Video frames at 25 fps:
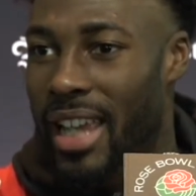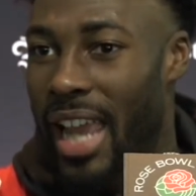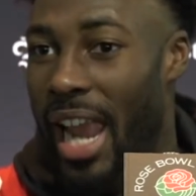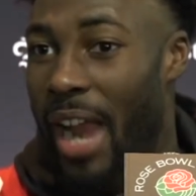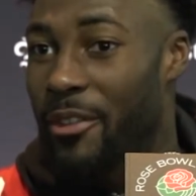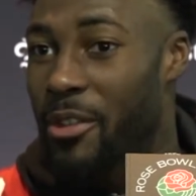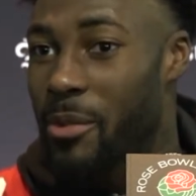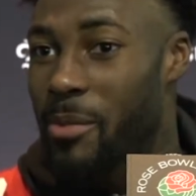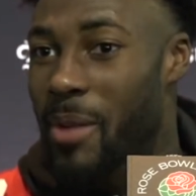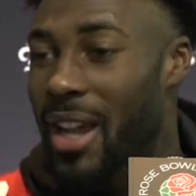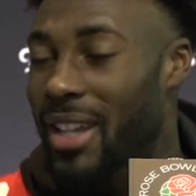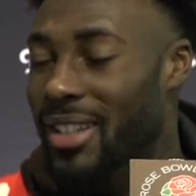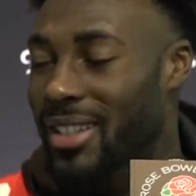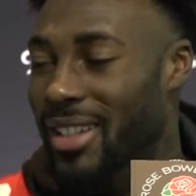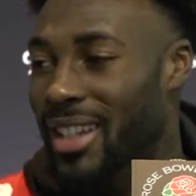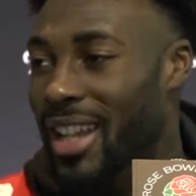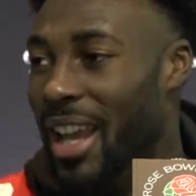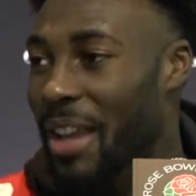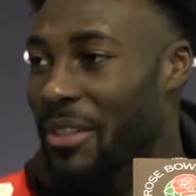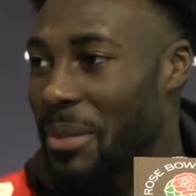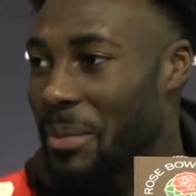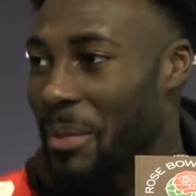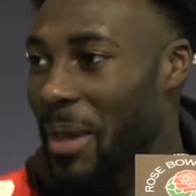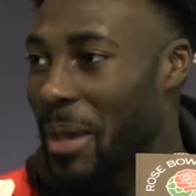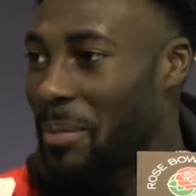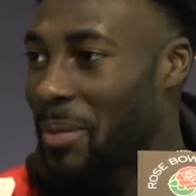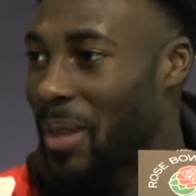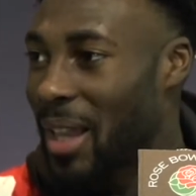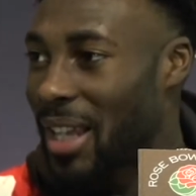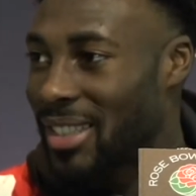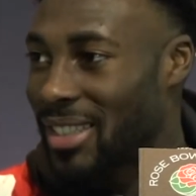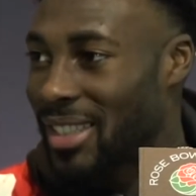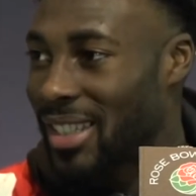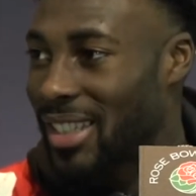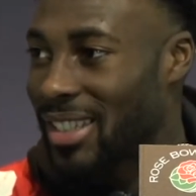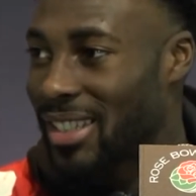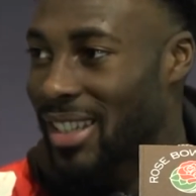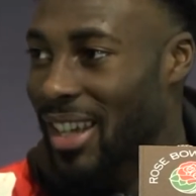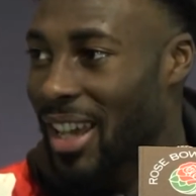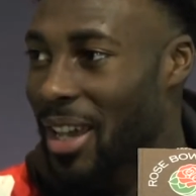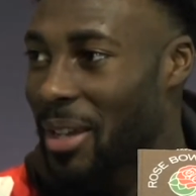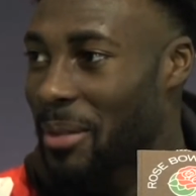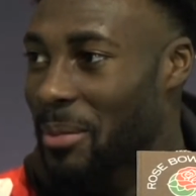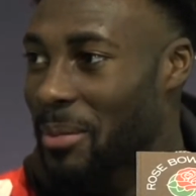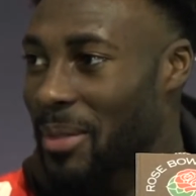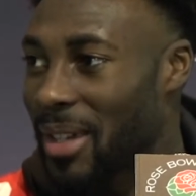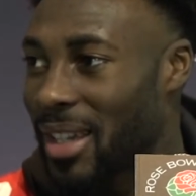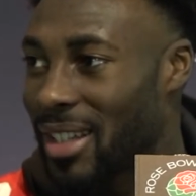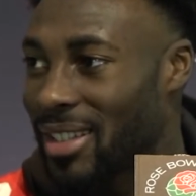Everybody's gonna have to make plays in this game.